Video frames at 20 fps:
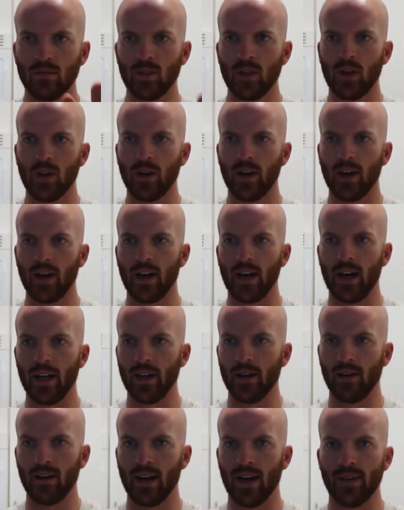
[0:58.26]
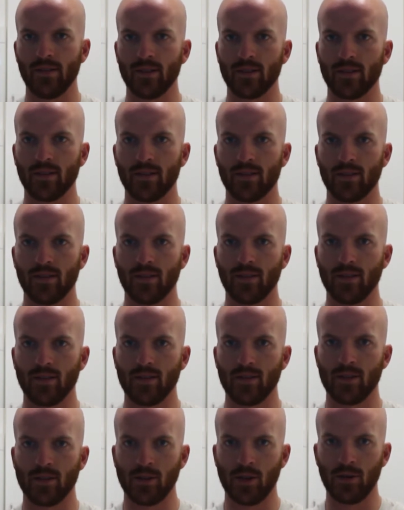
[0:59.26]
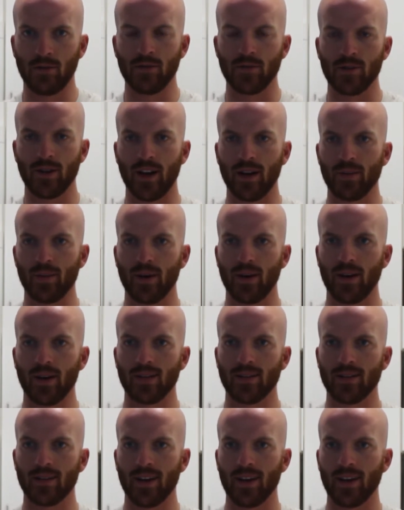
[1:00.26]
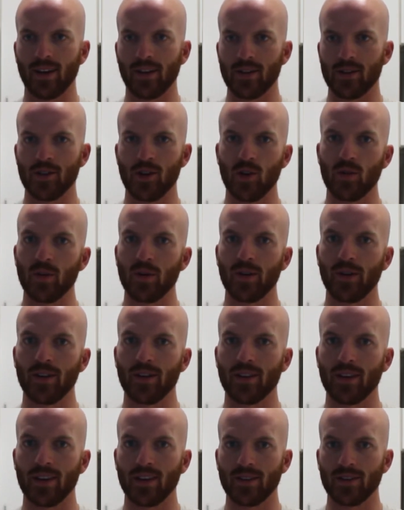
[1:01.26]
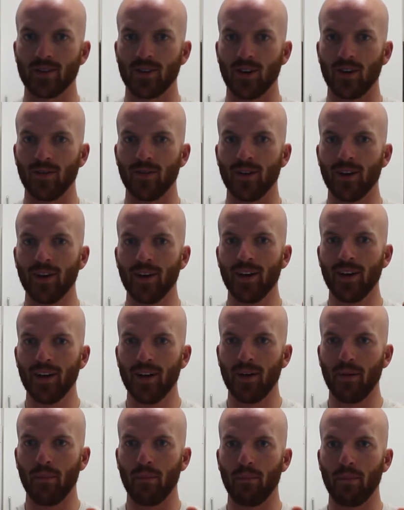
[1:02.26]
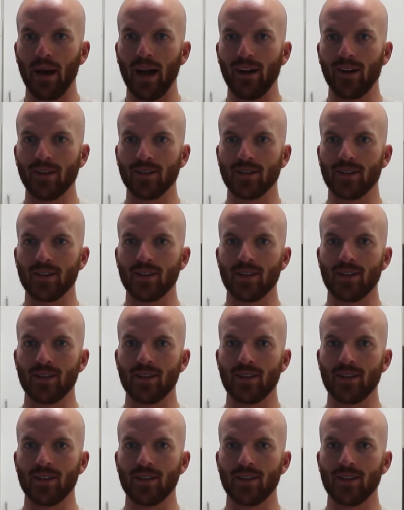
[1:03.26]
Alright, I don't have two tripods like a Joby or anything, so I'm balancing